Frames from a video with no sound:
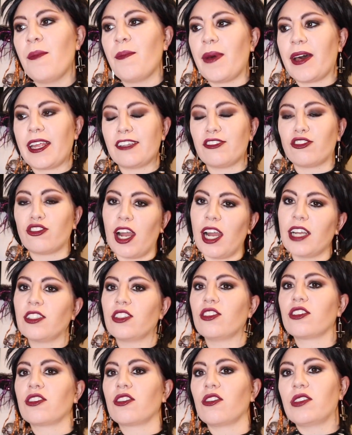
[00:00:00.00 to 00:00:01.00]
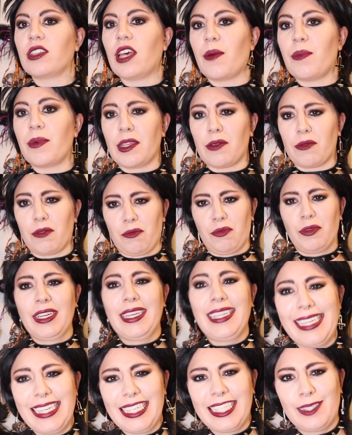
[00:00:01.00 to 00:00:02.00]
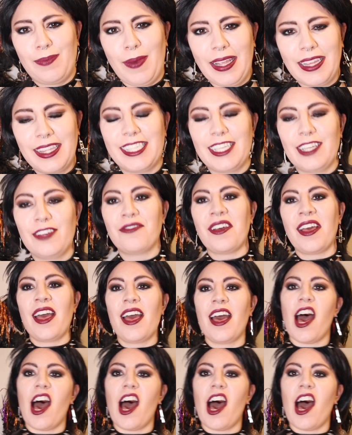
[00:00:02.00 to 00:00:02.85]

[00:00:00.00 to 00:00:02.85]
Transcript: but I tried to look those up and they were really expensive.